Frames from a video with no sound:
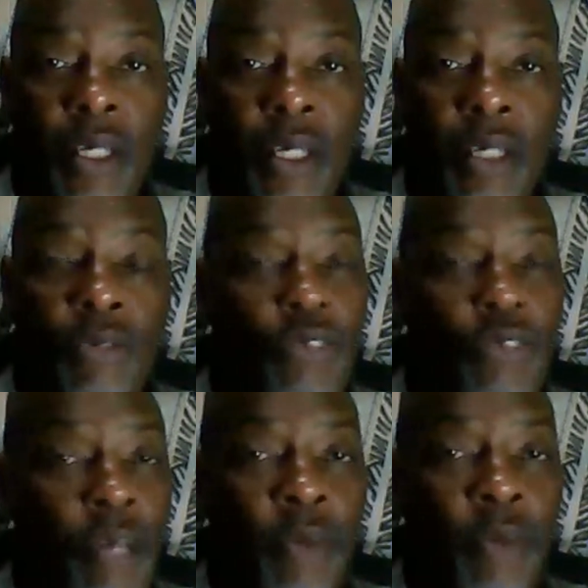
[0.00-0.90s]
You
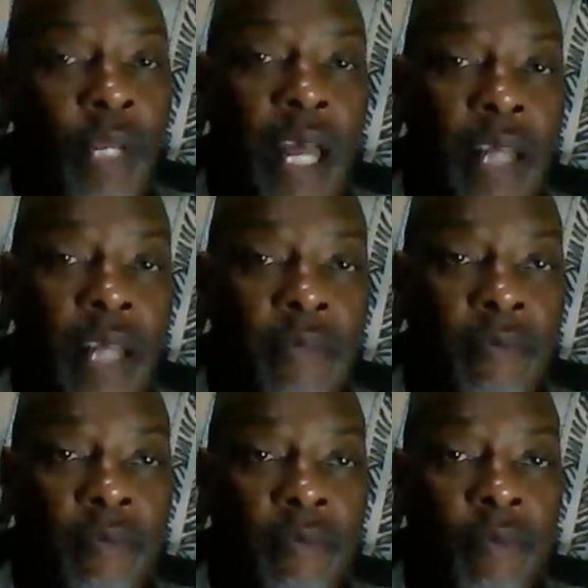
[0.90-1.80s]
jump on that.
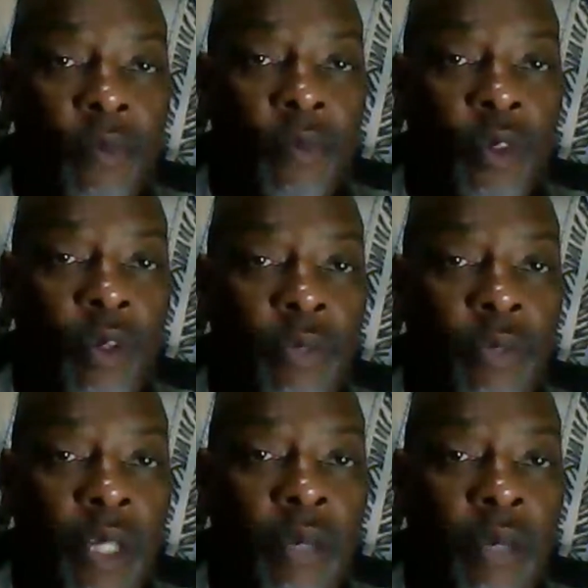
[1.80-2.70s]
You know what I'm
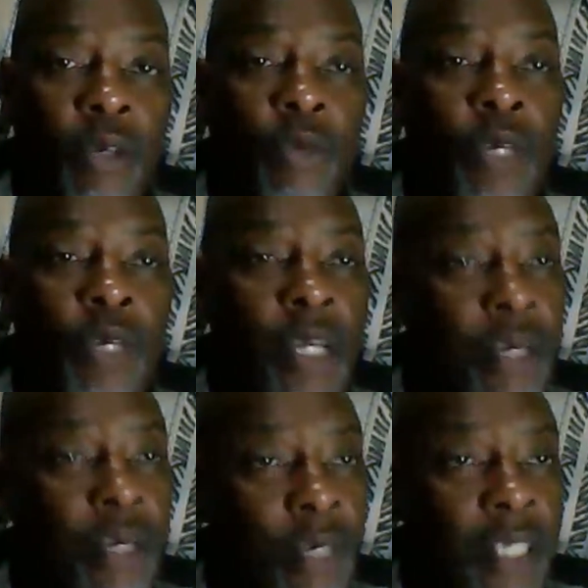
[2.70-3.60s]
saying? You can
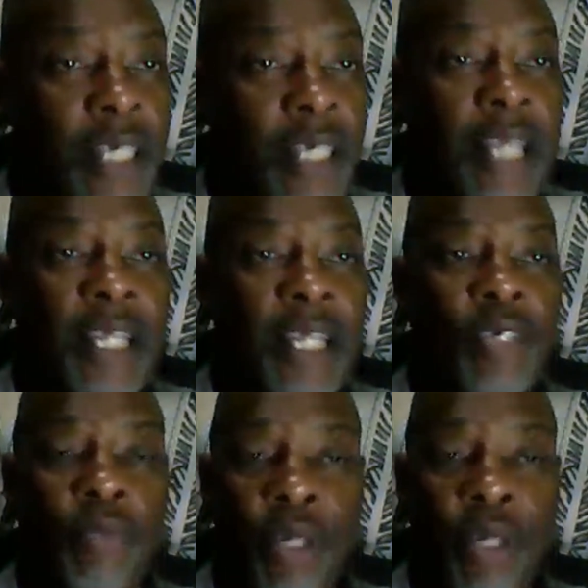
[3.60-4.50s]
reconsolidate your
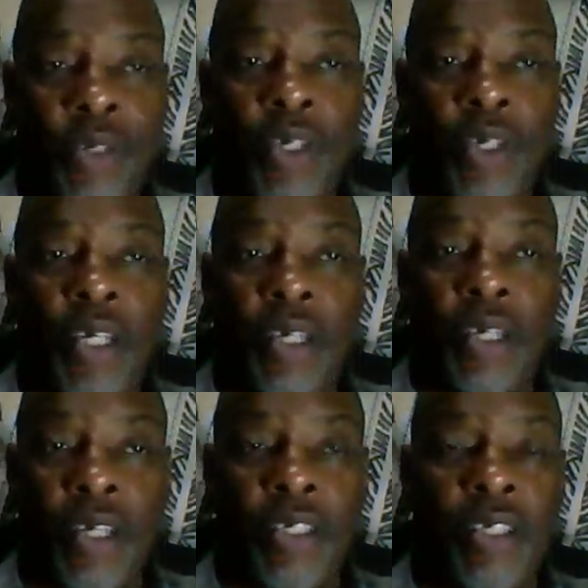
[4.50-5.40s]
bills. You can get
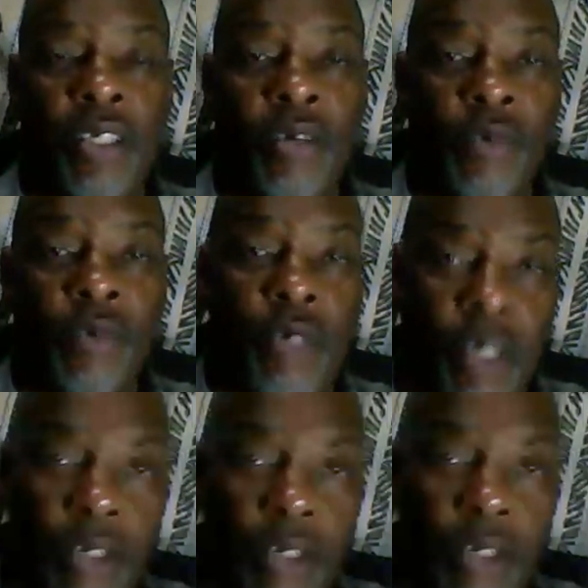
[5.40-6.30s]
yourself, you
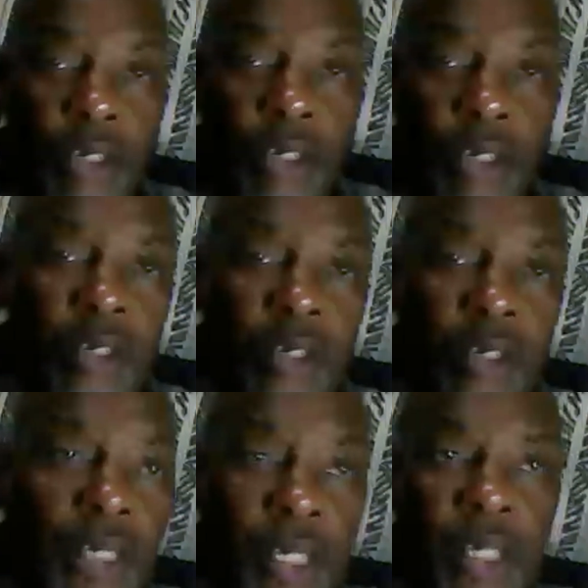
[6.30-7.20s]
know,
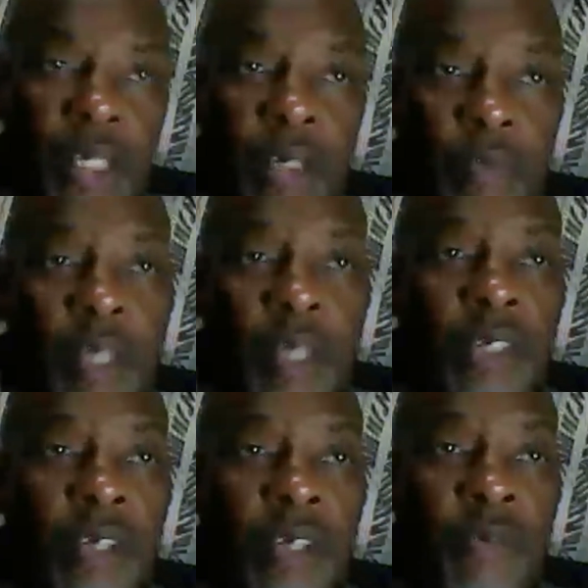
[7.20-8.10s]
pick
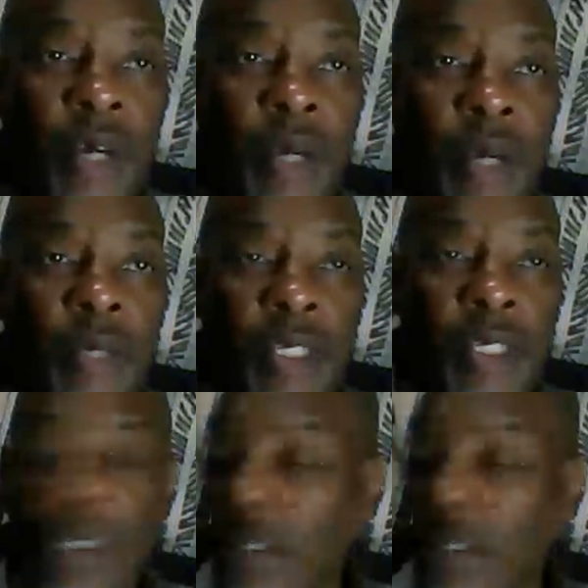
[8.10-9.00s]
yourself up, get
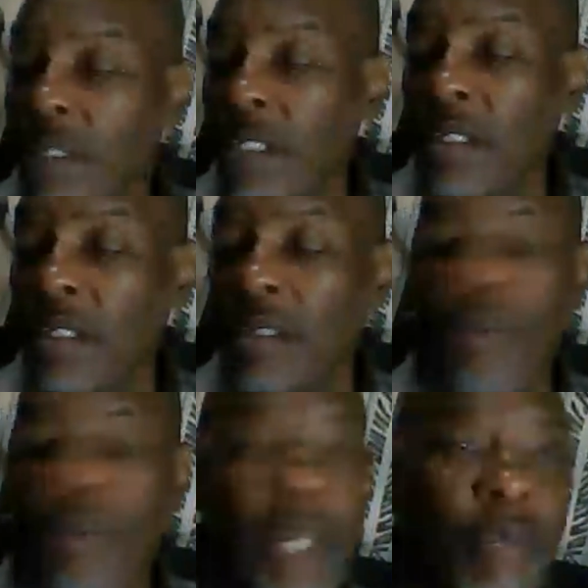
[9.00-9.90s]
your
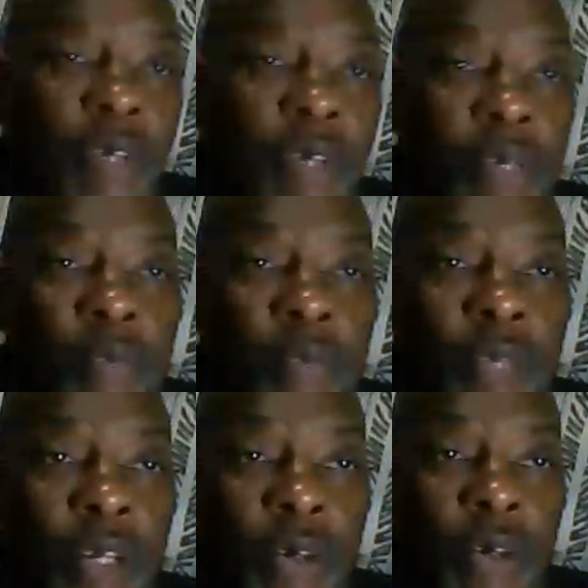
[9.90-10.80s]
credit, you
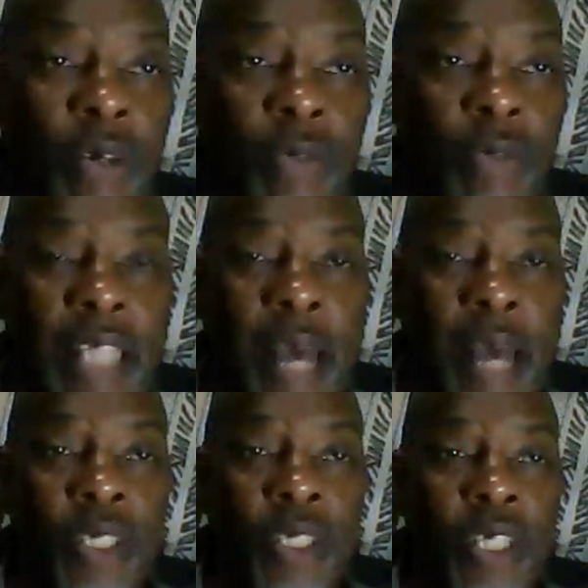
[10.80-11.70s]
know,
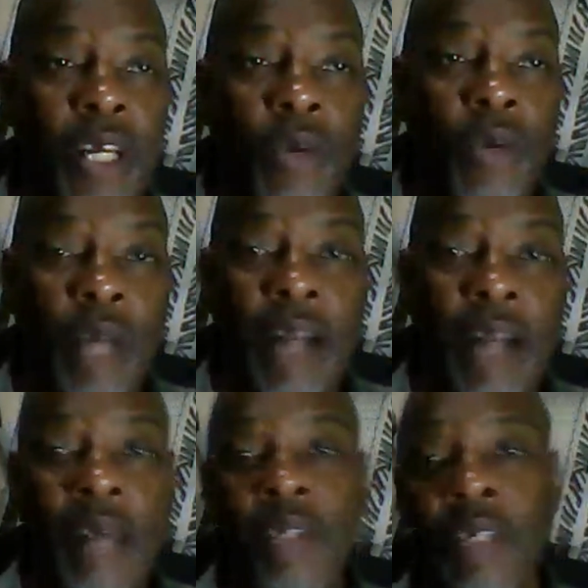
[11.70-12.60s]
established
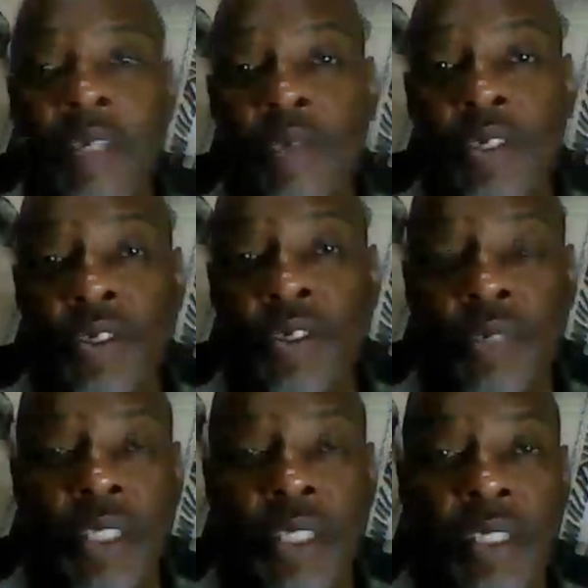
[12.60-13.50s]
without having to live on
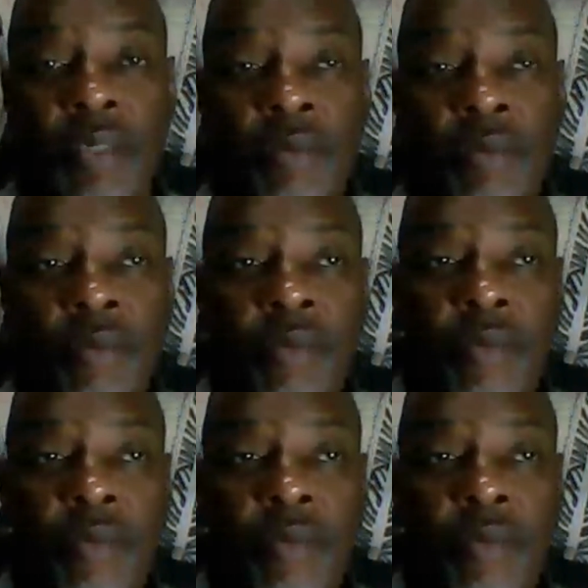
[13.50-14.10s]
the streets.